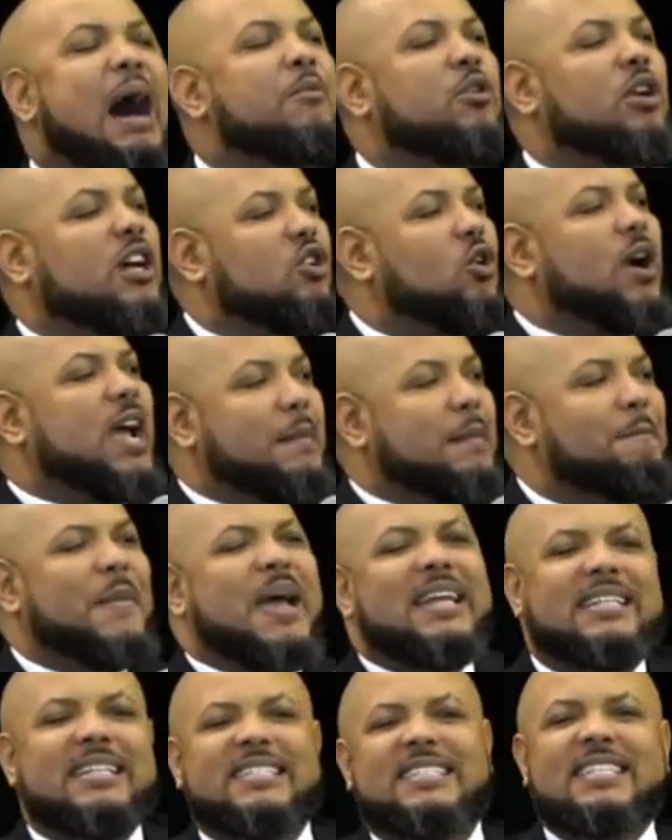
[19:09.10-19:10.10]
I'm going to go ahead and
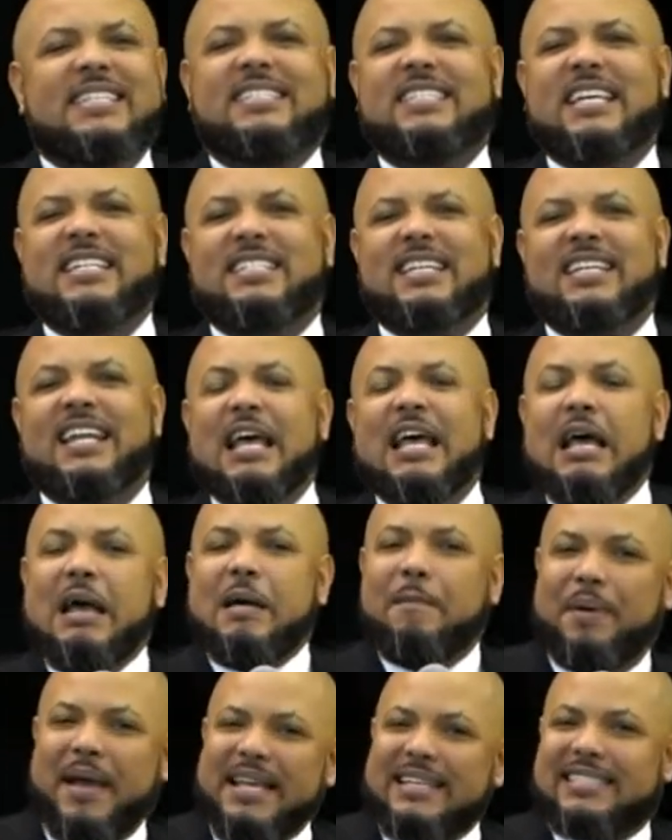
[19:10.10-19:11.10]
make this decision
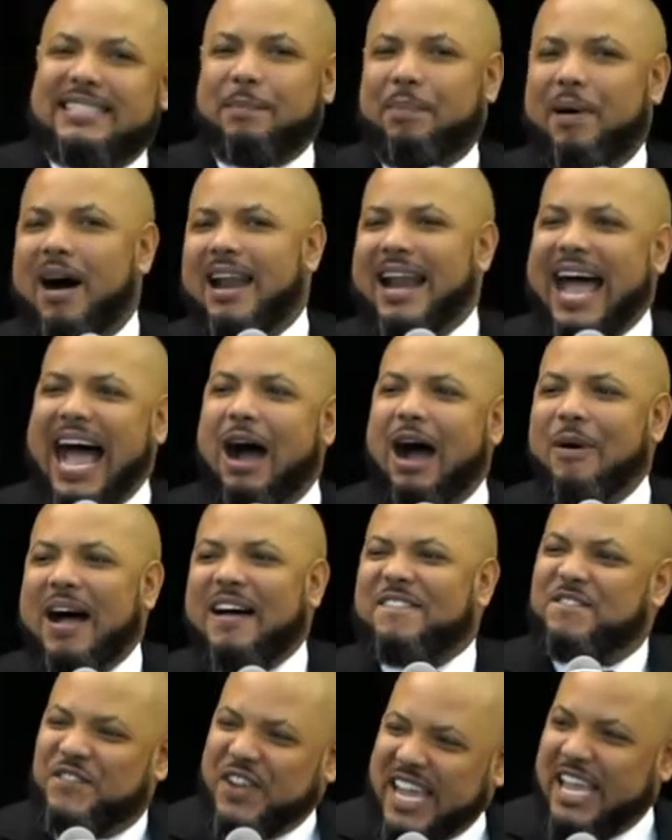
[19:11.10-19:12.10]
based upon how
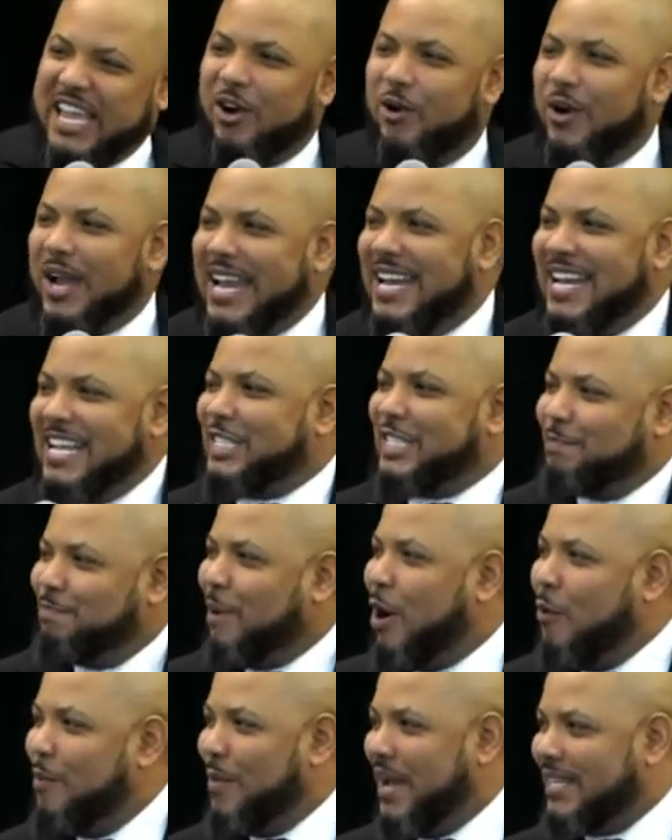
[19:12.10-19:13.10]
I feel in this
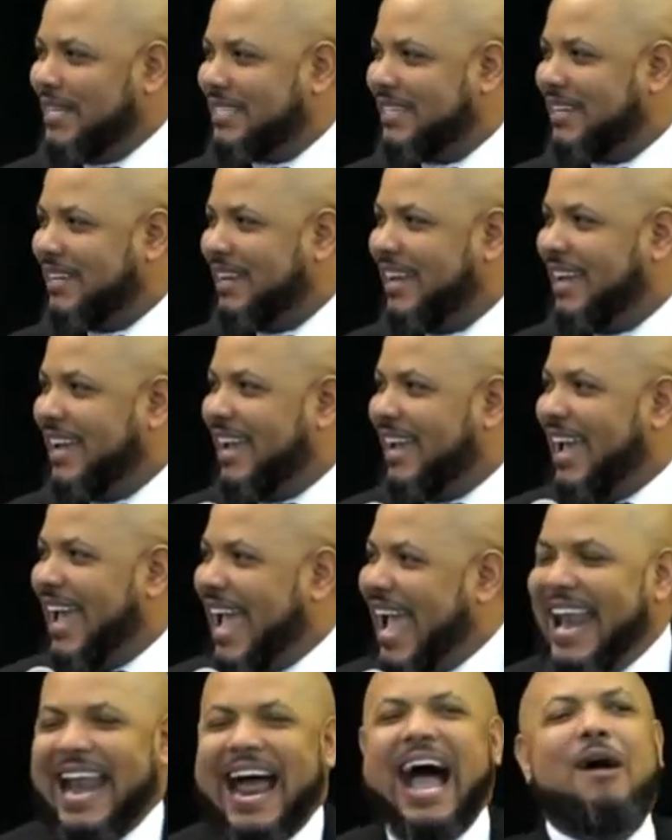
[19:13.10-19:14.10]
moment.
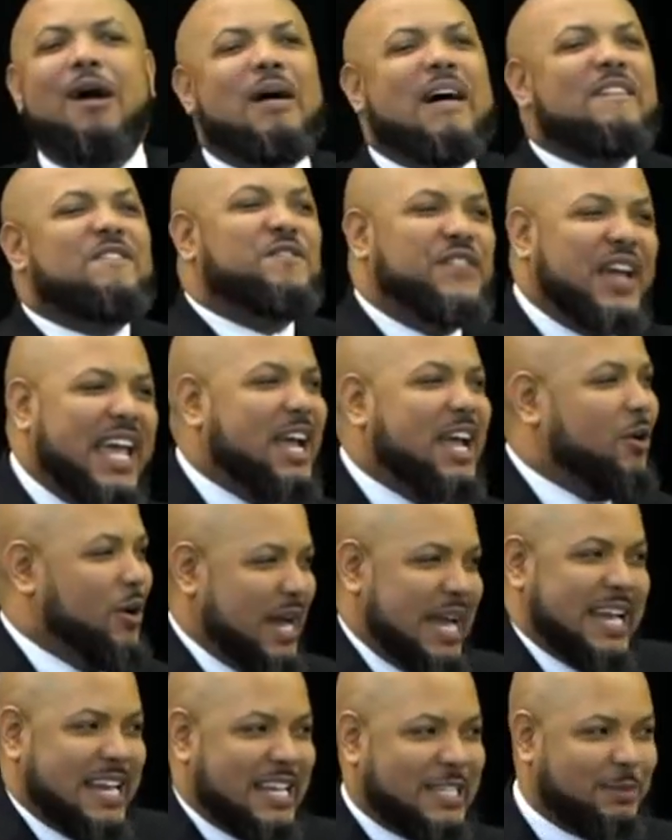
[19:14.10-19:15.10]
And how I feel
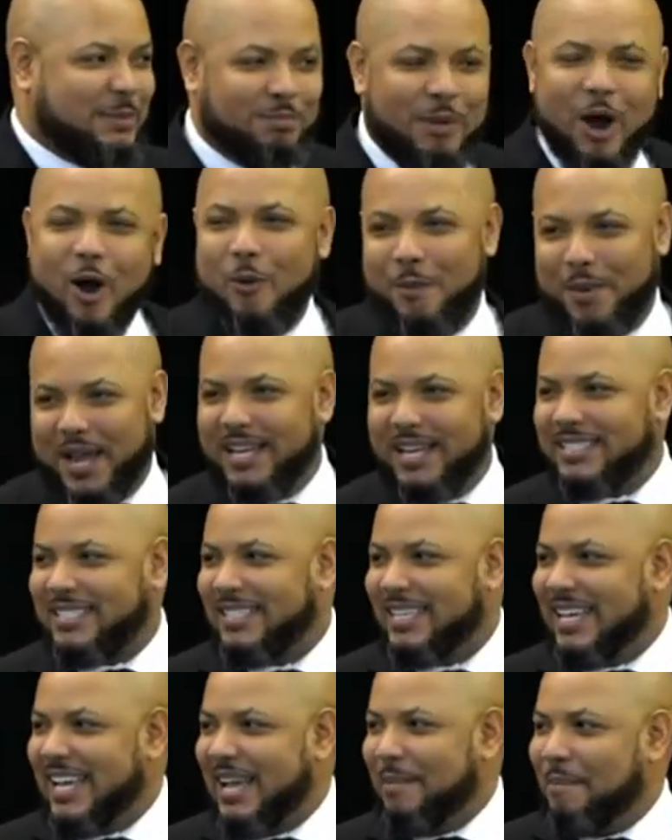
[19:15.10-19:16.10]
in this moment
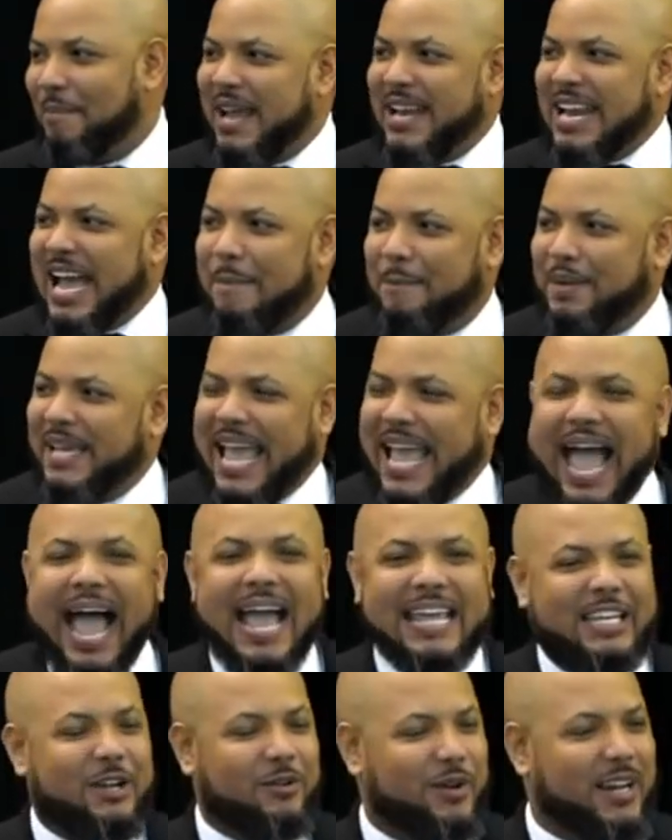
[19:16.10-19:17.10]
may not be
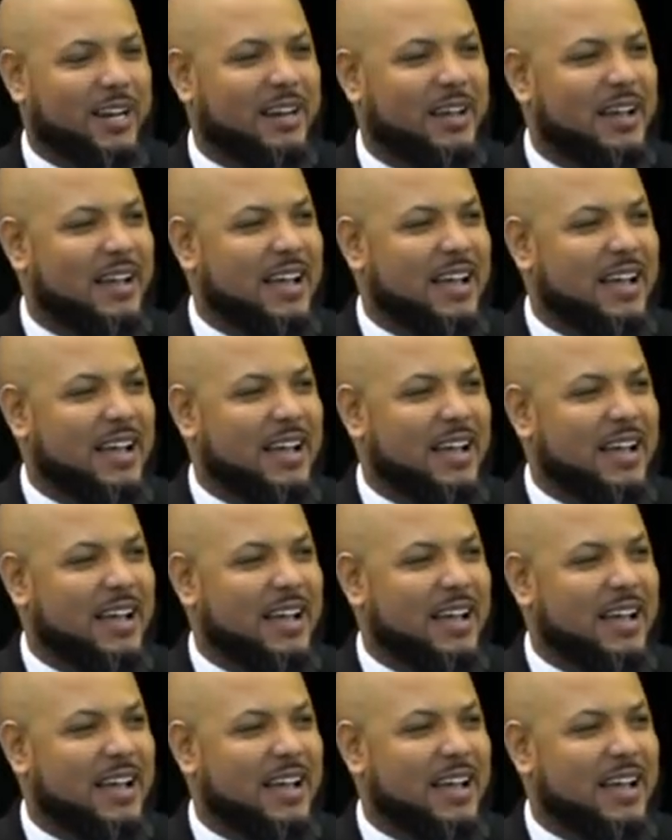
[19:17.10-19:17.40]
accurate.